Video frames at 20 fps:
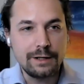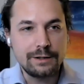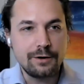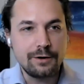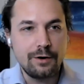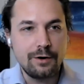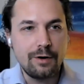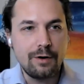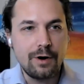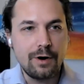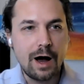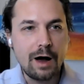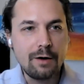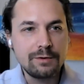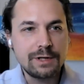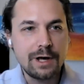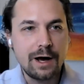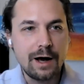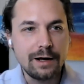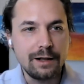So I
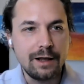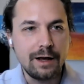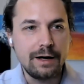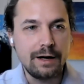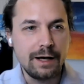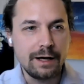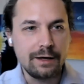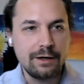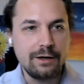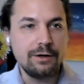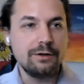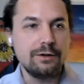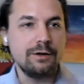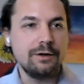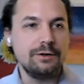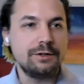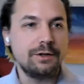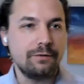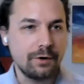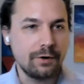was highlighting the
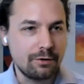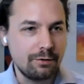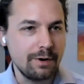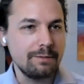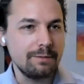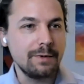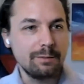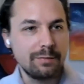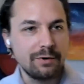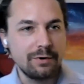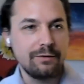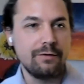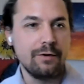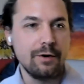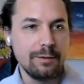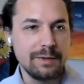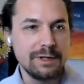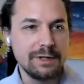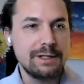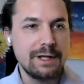use of equipment
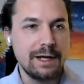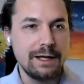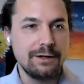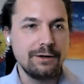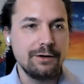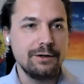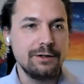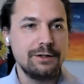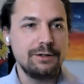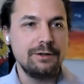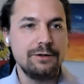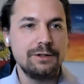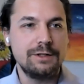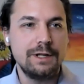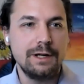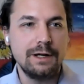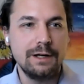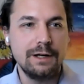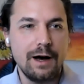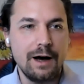performance standards
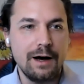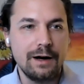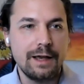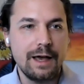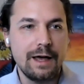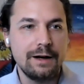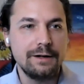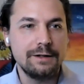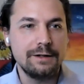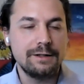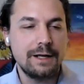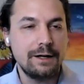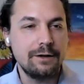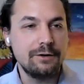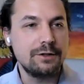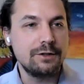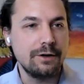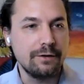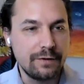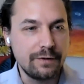using Canada's
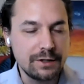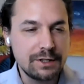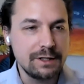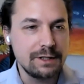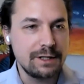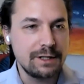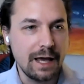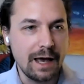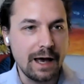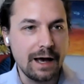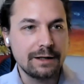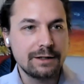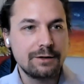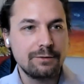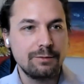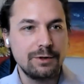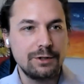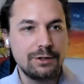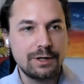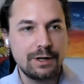Energy Efficiency Act,
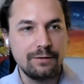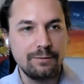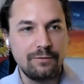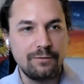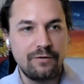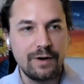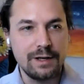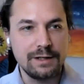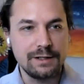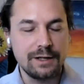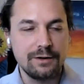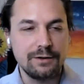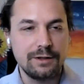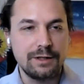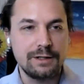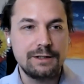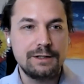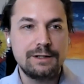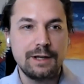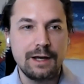which can phase out the
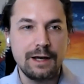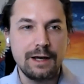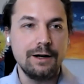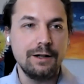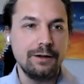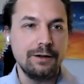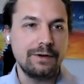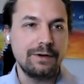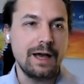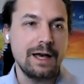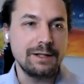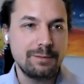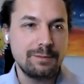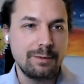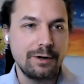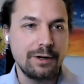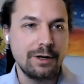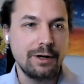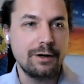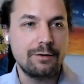sale of gas
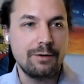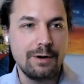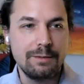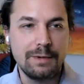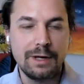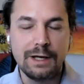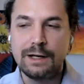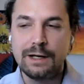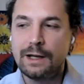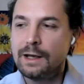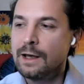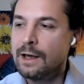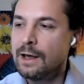burning equipment.